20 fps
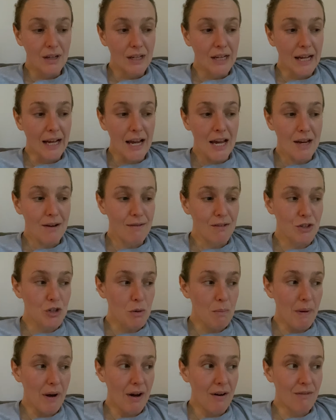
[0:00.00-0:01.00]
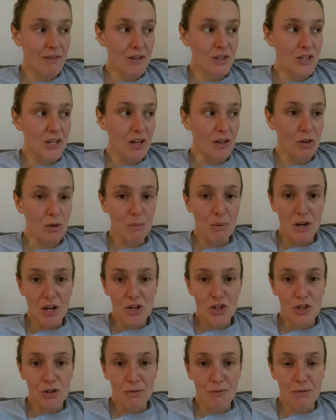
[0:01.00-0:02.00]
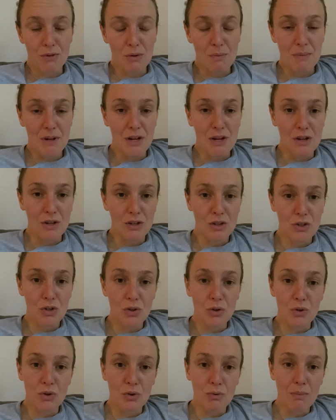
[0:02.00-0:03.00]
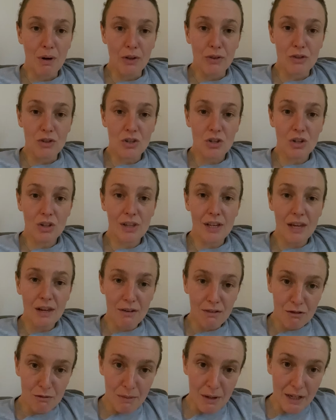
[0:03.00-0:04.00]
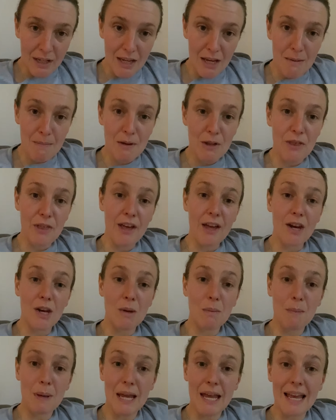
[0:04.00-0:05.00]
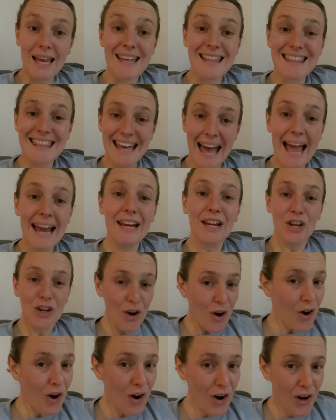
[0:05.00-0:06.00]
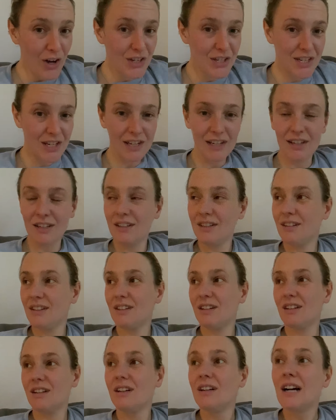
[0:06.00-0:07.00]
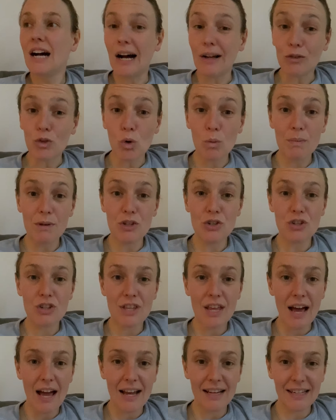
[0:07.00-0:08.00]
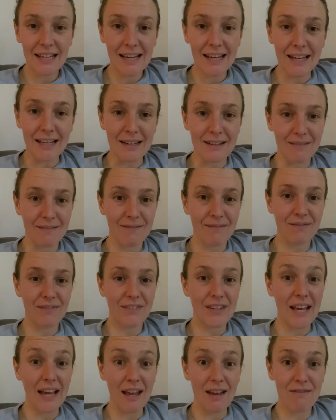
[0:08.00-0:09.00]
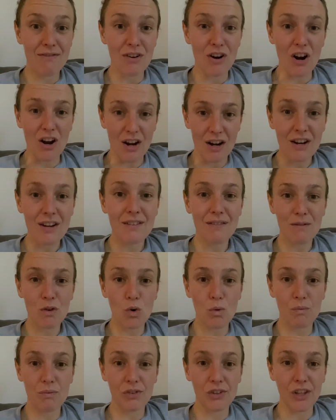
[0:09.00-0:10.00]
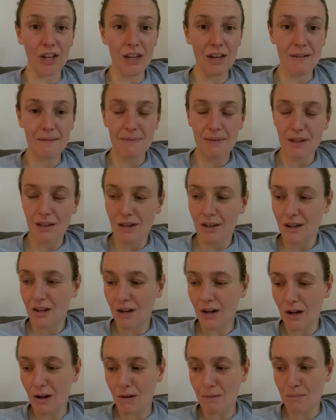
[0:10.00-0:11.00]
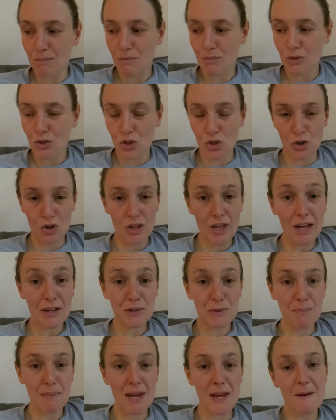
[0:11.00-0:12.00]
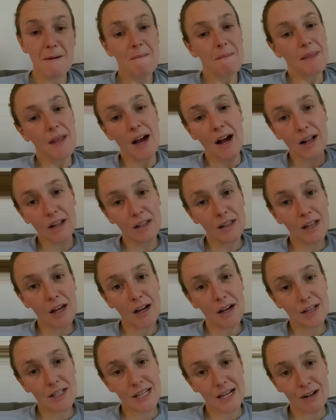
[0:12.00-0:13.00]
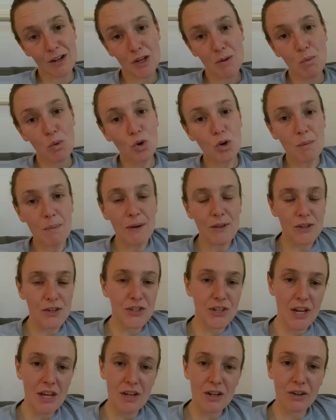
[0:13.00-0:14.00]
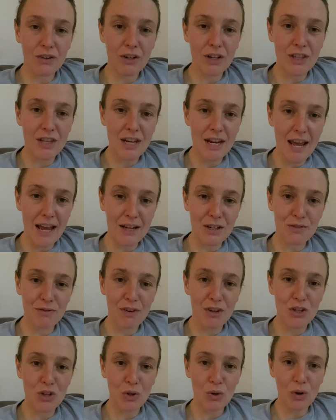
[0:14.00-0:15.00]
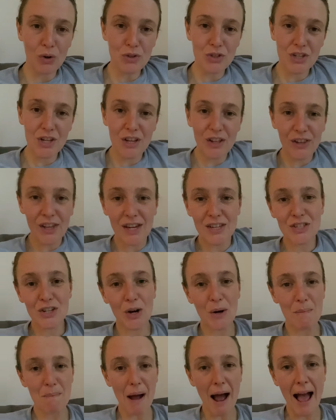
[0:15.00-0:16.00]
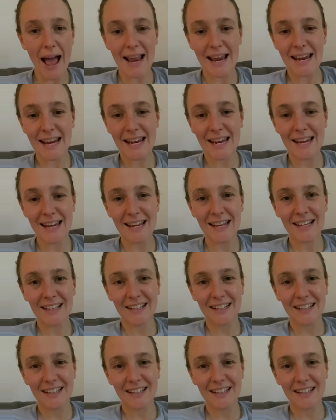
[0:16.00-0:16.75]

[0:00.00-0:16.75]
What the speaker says: Kind of as a bit of a celebration for being 2 months clear of my chemotherapy. Thank God! I'll not be doing that again. Ever, hopefully. So that's me. I'll tell you more about the cycle in the next video. I'll see you later. Bye!